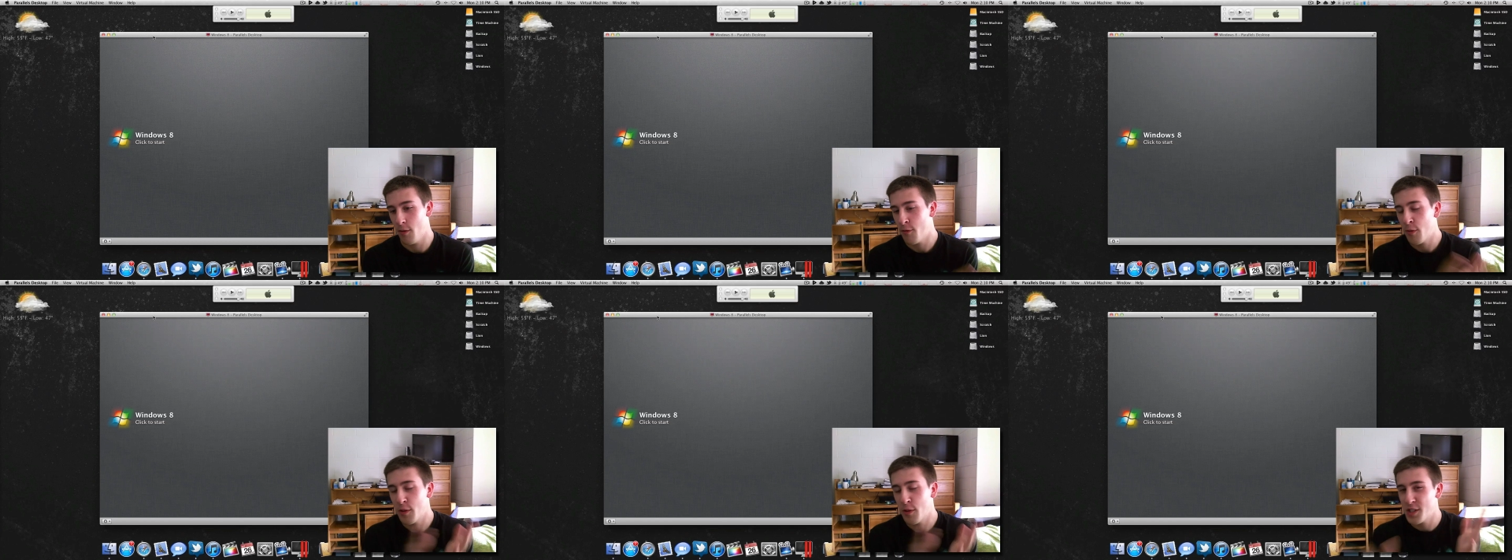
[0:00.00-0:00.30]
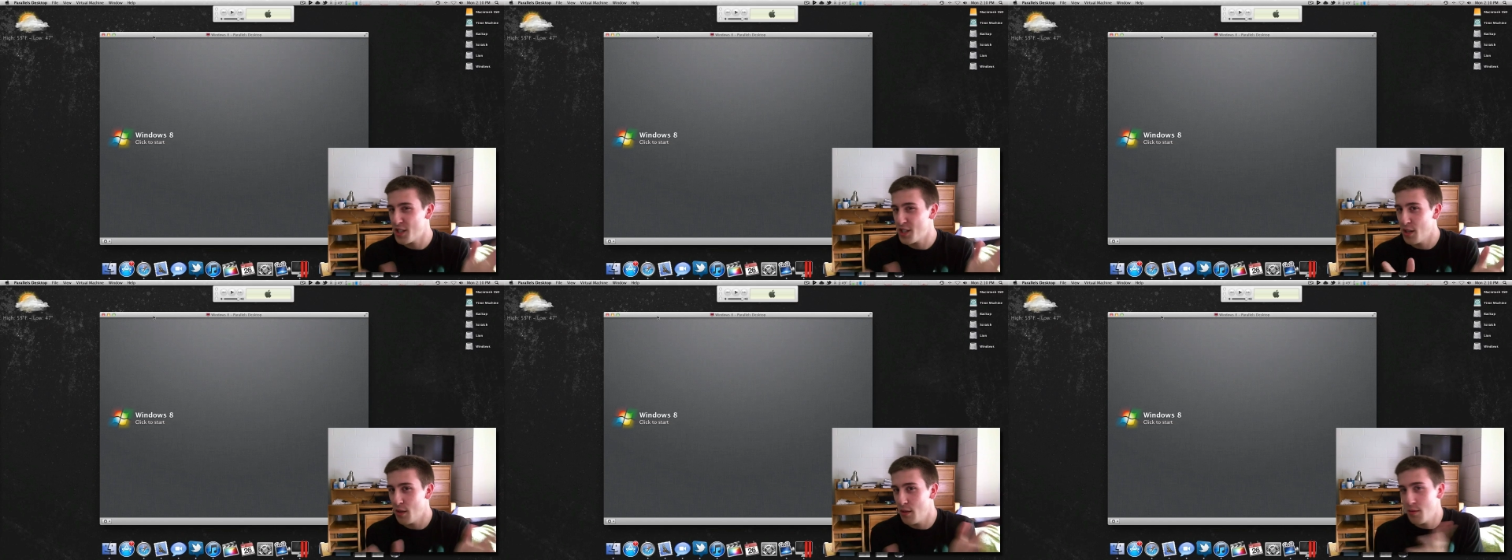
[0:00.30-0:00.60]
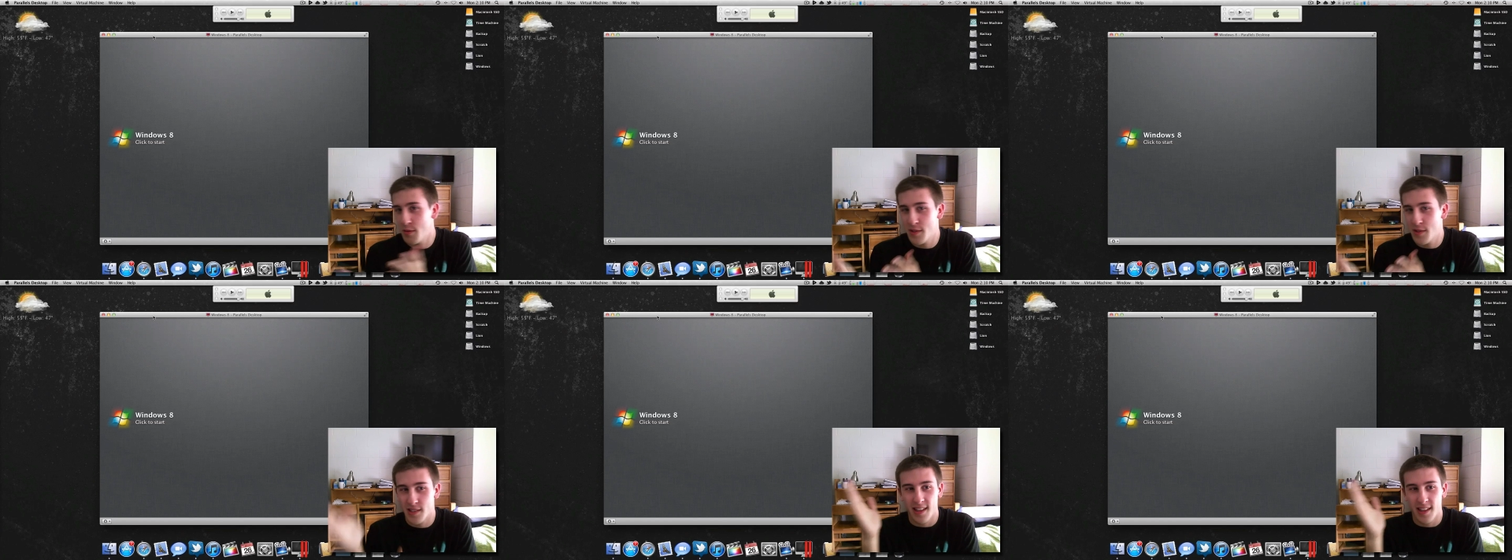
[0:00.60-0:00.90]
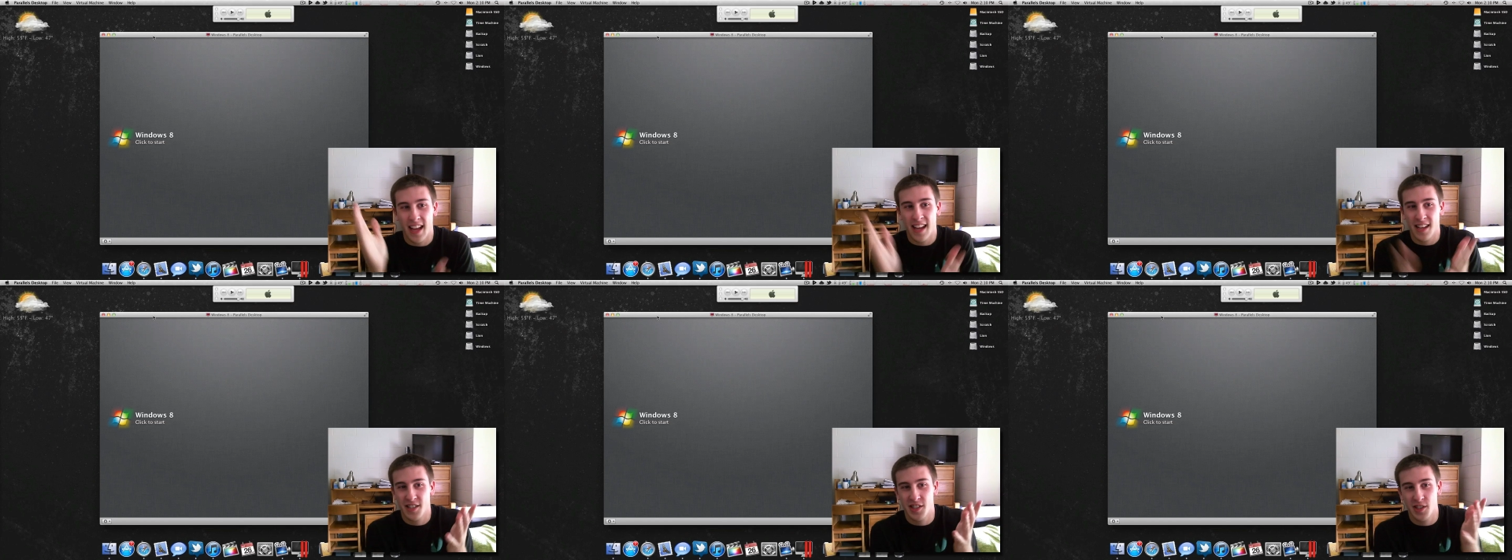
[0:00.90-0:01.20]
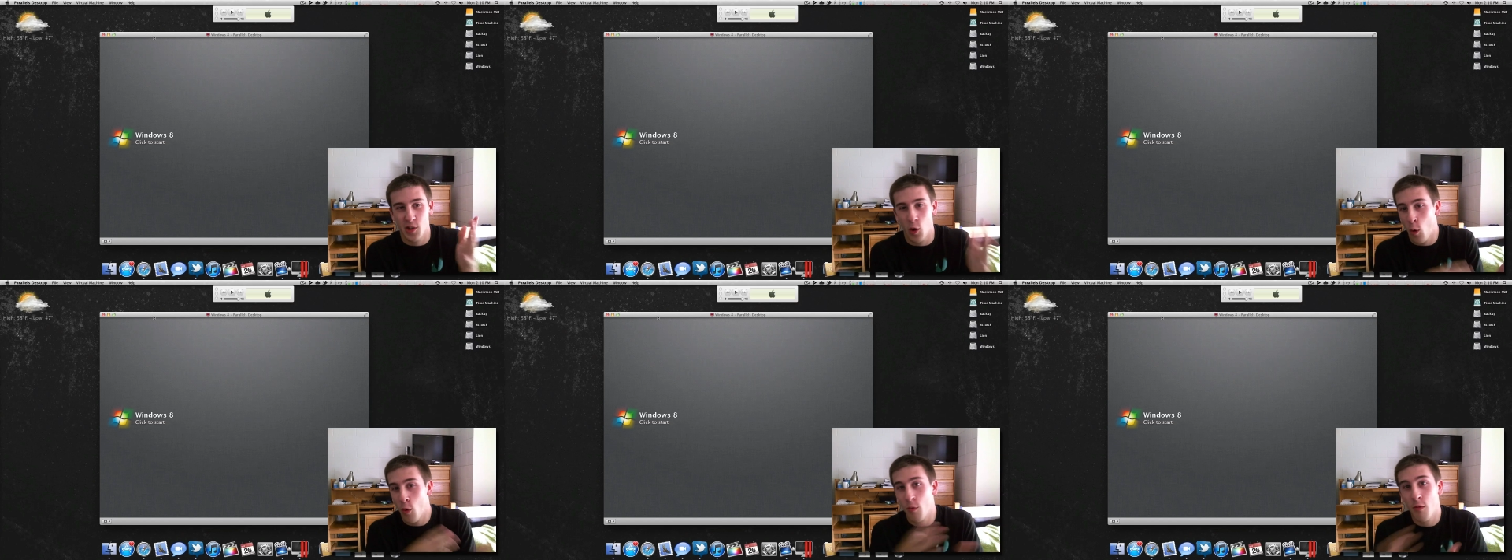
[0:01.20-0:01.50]
first use
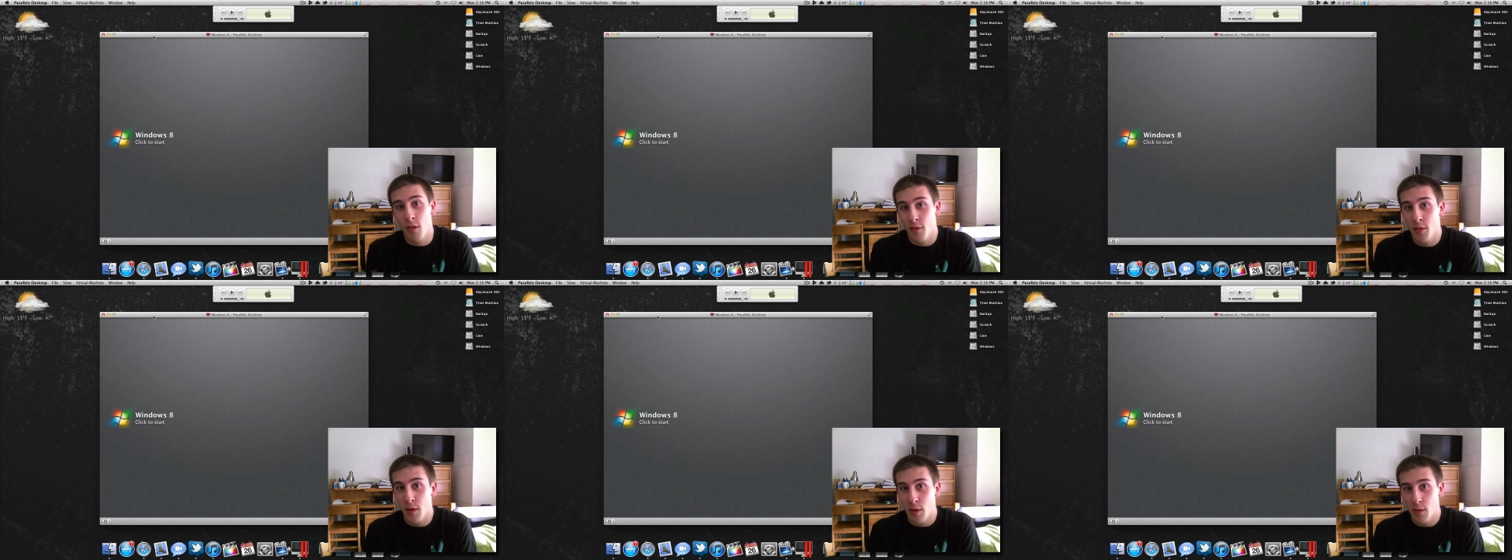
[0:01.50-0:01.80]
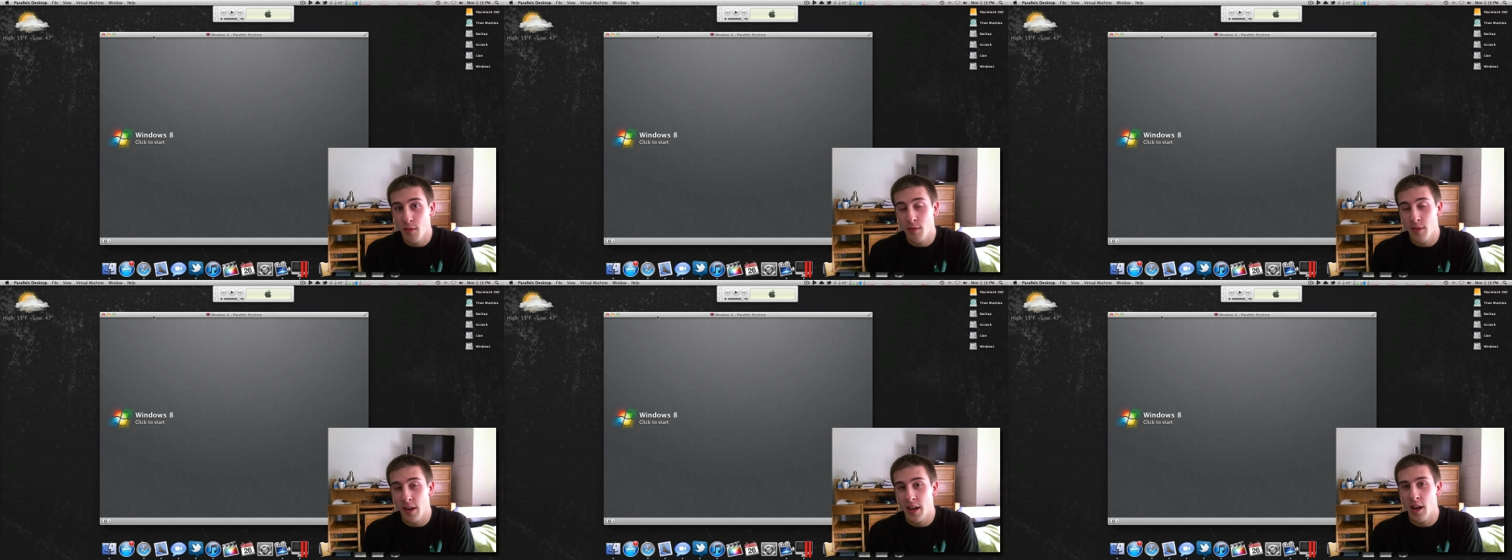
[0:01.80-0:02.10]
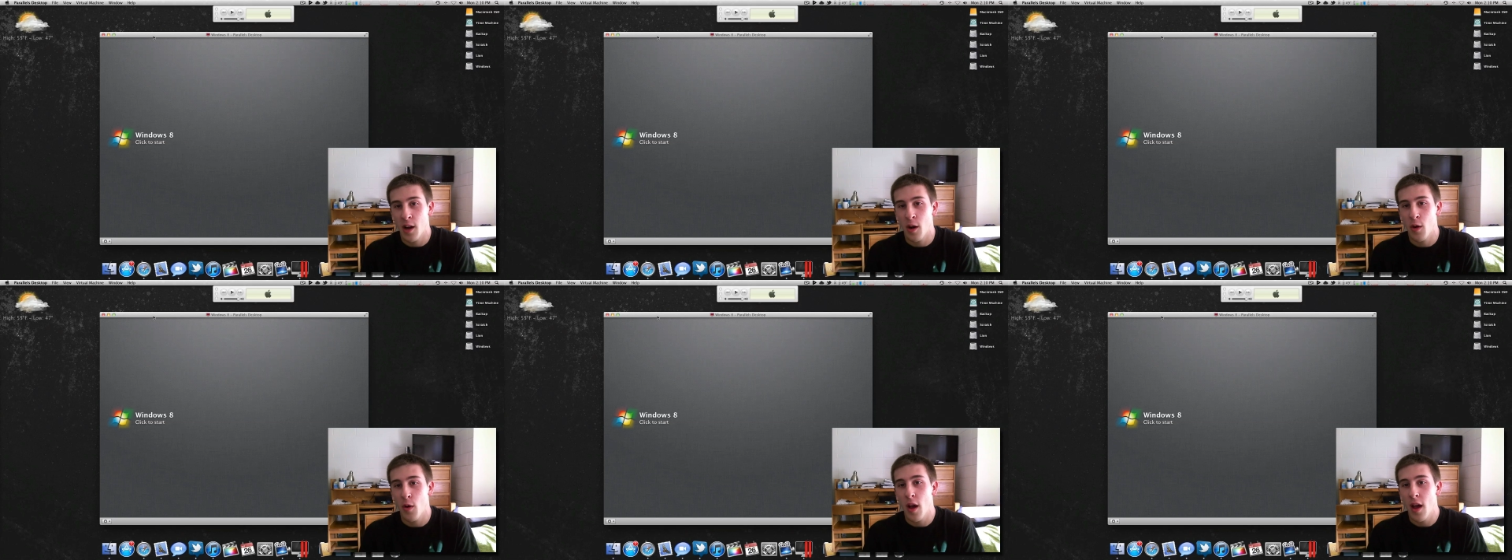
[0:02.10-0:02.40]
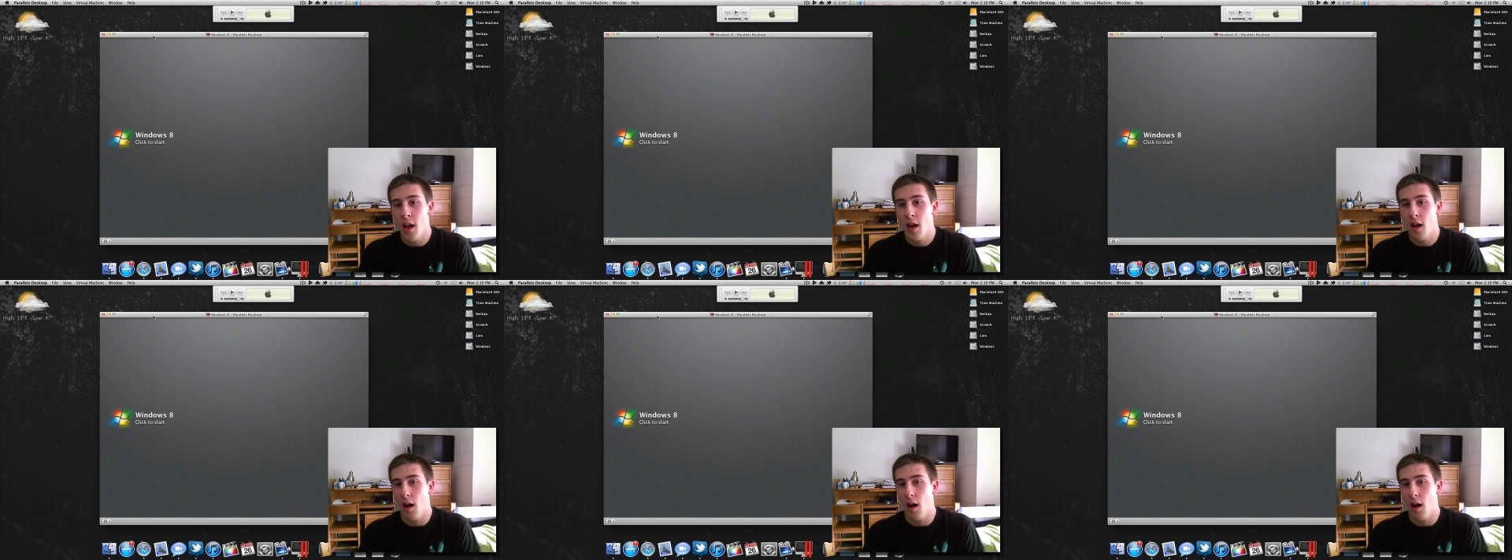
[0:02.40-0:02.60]
slash overview video.